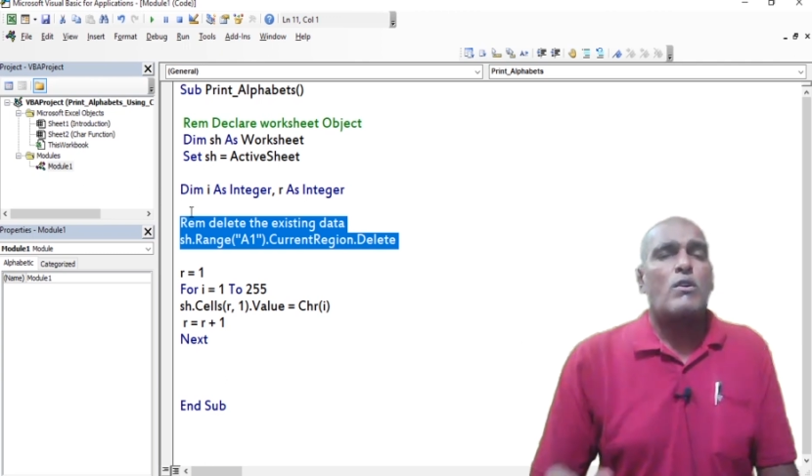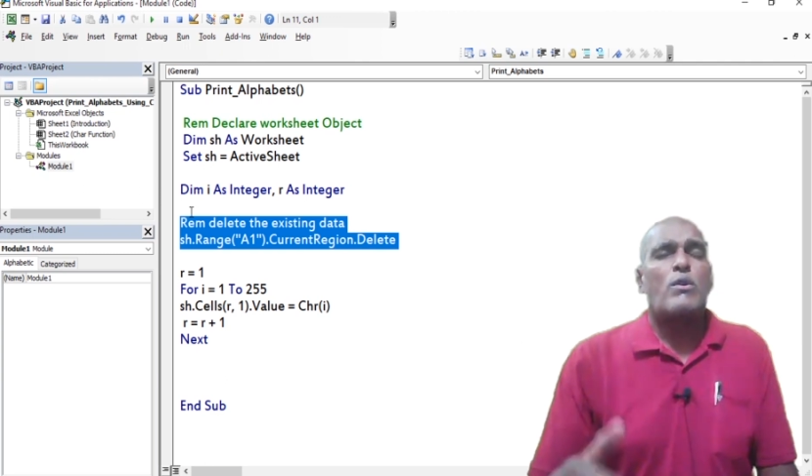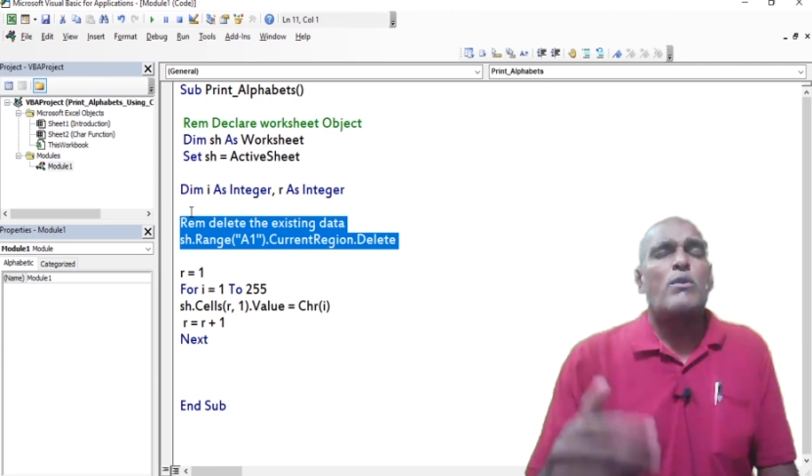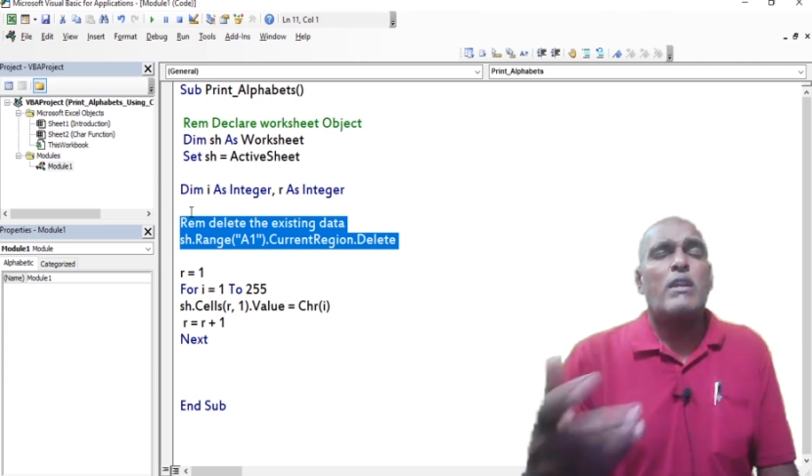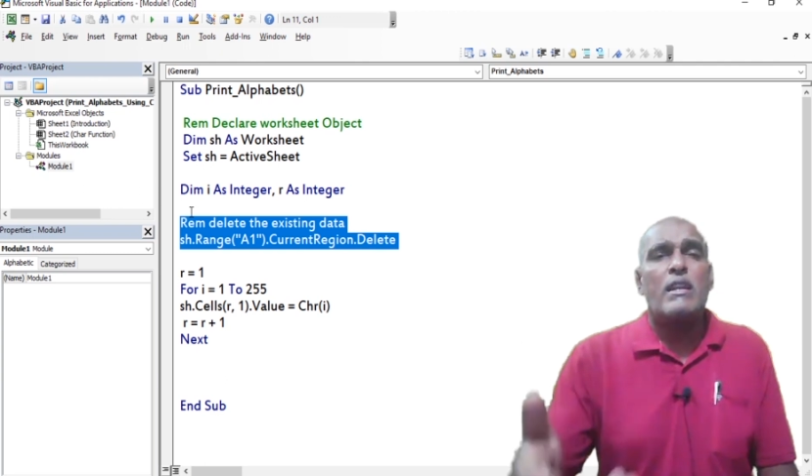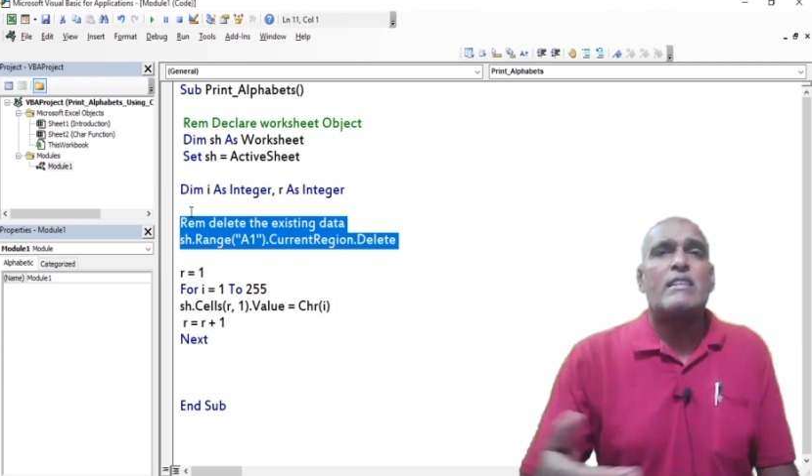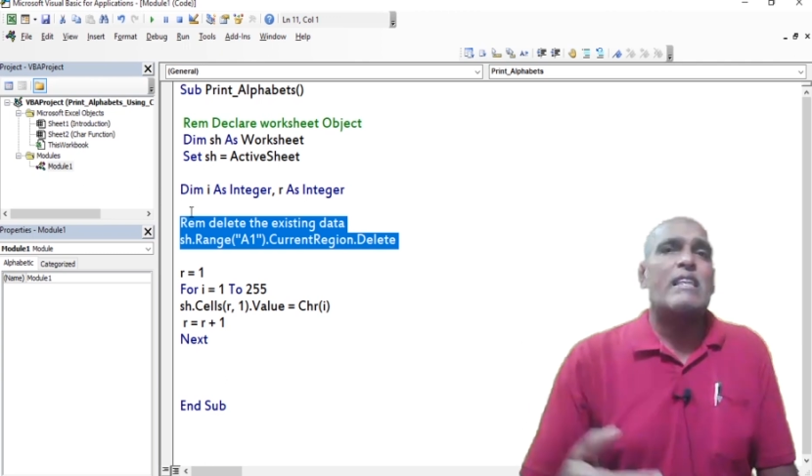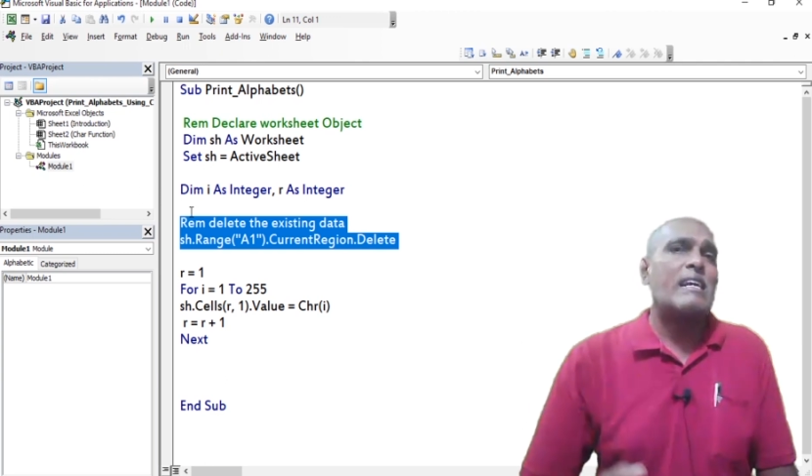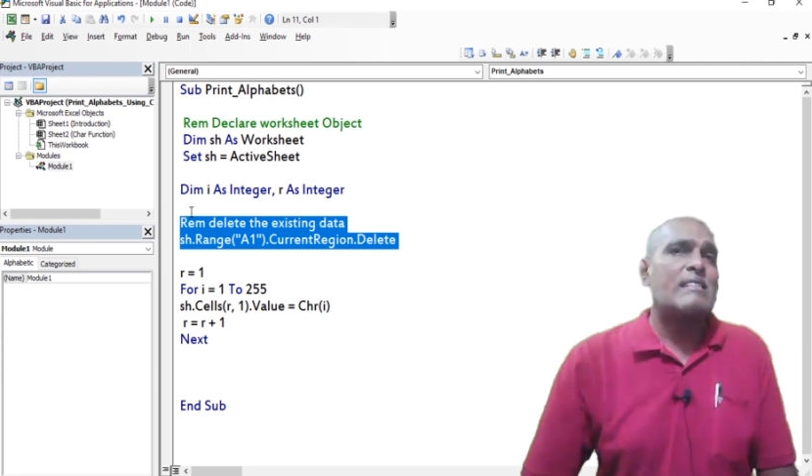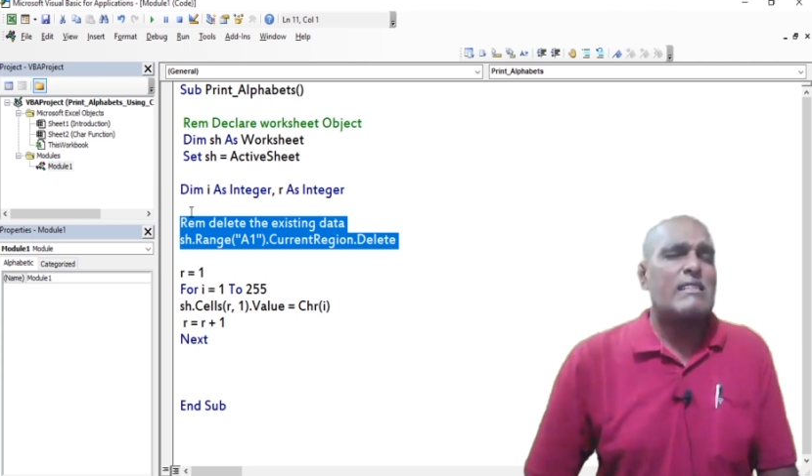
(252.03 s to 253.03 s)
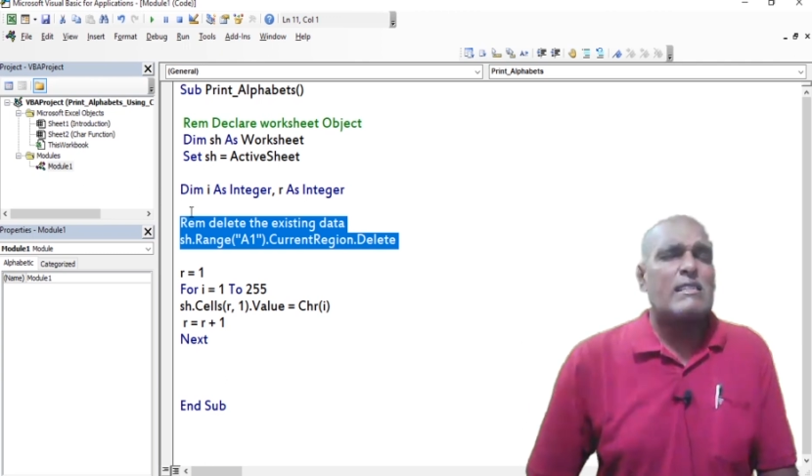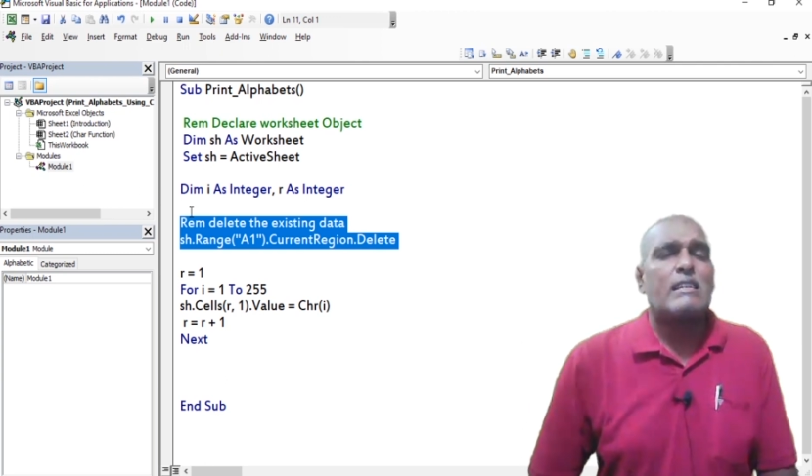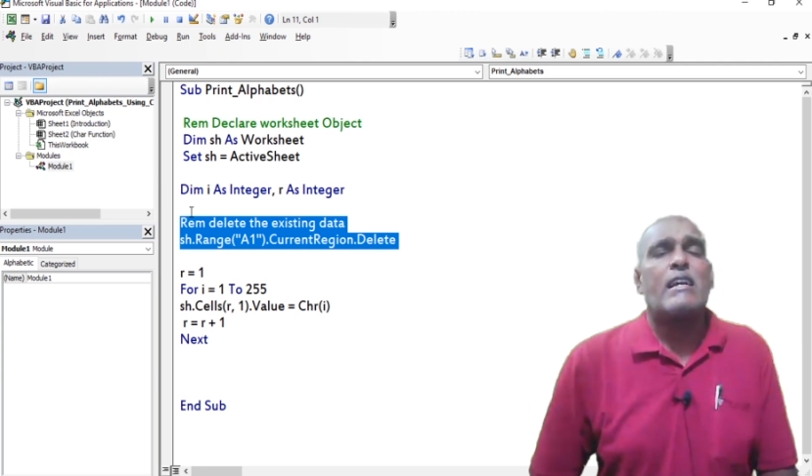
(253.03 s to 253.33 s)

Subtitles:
to delete the existing